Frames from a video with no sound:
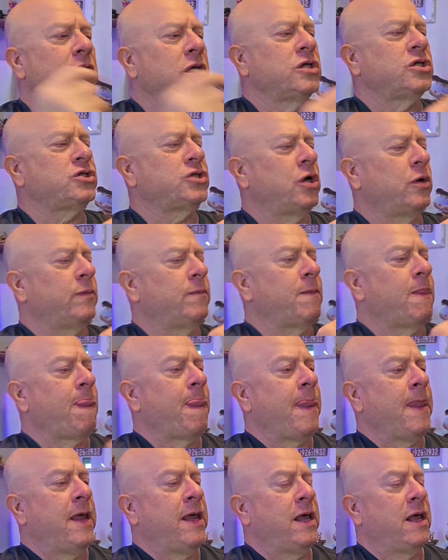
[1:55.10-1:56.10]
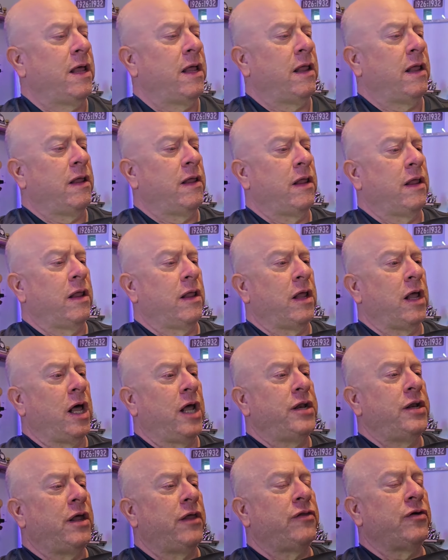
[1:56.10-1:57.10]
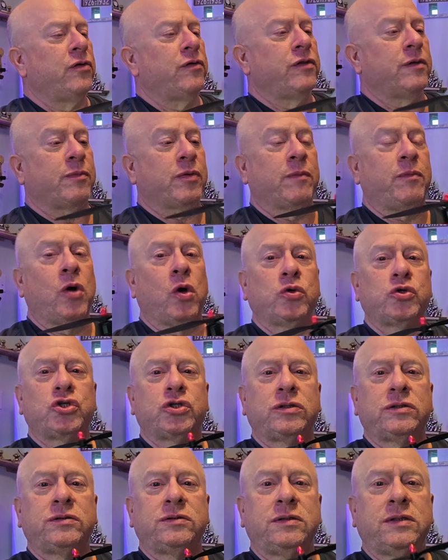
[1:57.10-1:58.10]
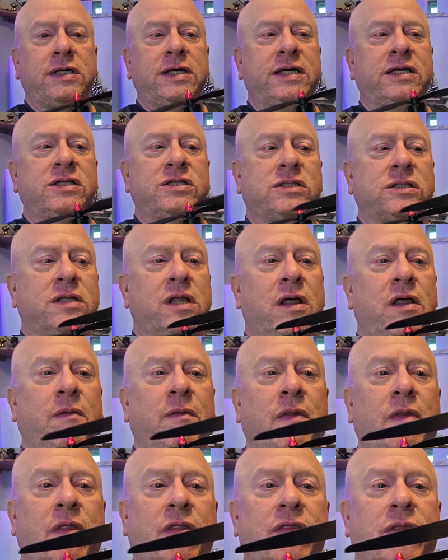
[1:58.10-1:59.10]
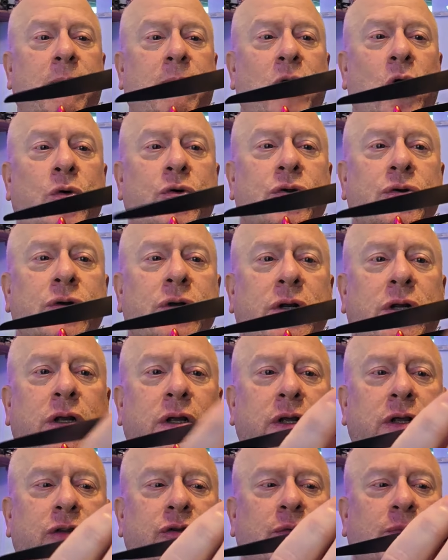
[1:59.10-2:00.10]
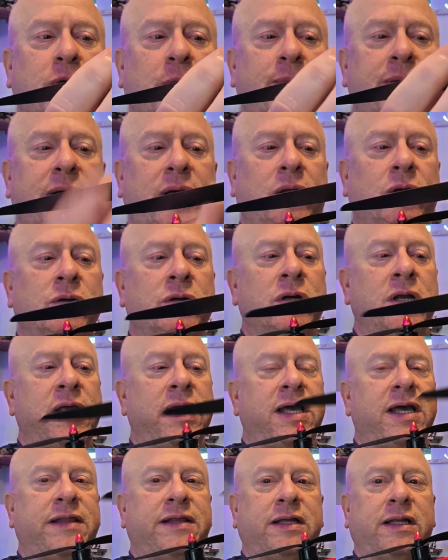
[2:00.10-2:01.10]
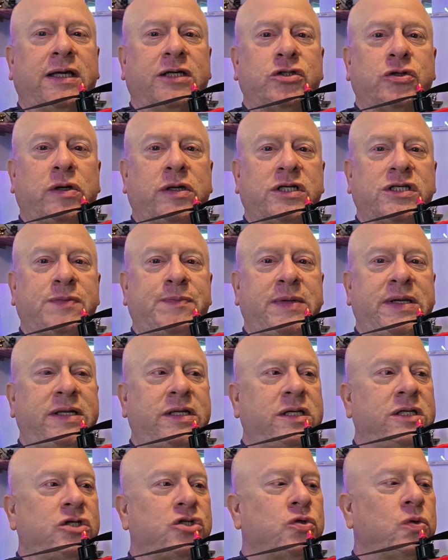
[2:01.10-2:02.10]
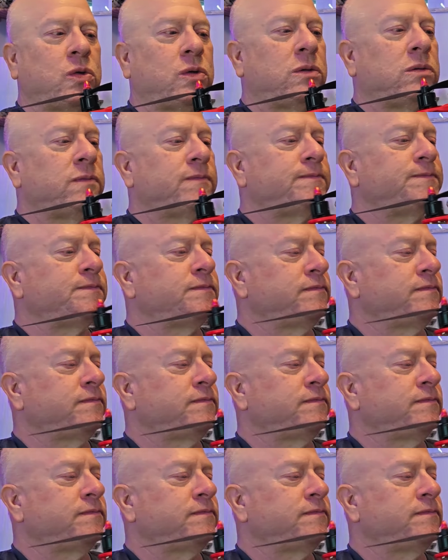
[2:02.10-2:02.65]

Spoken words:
So the propulsion is the motor, the propeller, and the electronic speed control.